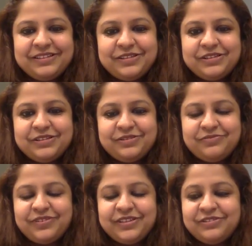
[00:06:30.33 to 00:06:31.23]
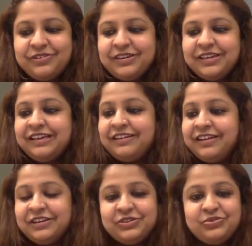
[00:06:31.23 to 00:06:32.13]
it's it's it's really
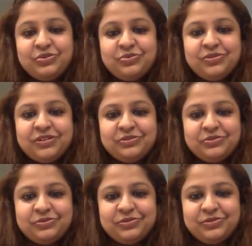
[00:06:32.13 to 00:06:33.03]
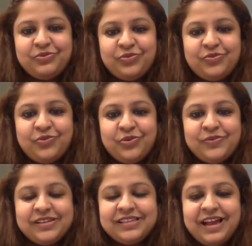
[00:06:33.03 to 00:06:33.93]
great to know that, you know, you
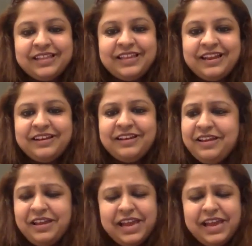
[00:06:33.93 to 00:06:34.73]
always had that.